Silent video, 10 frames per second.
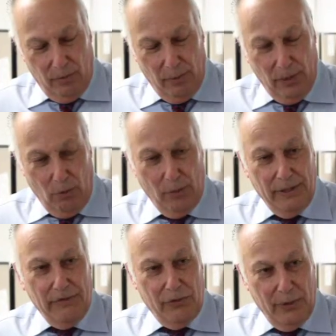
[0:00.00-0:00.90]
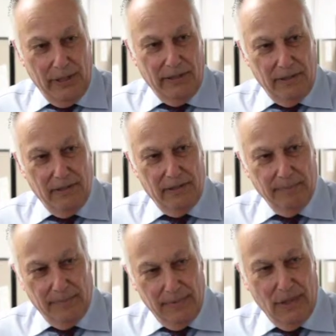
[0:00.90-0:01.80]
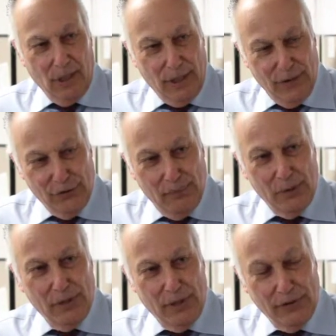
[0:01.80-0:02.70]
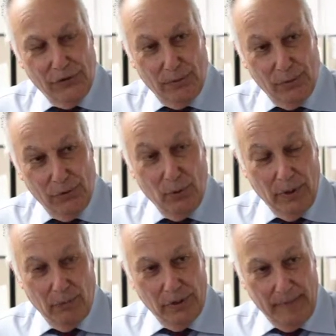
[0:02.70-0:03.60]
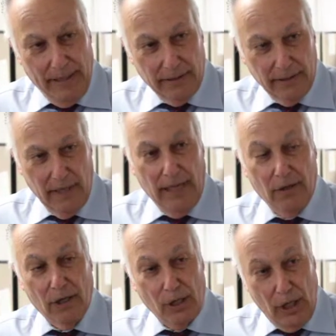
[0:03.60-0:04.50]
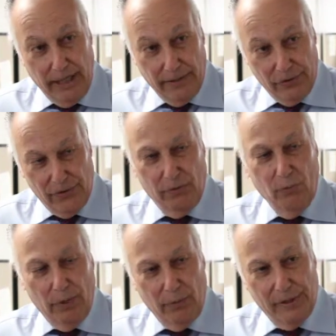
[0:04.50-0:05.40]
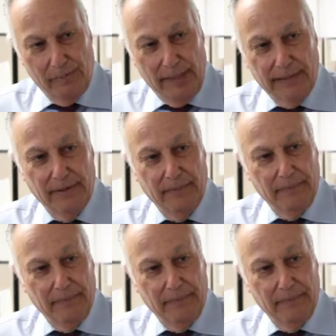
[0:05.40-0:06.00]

We always treat our customers with respect and our clients with respect.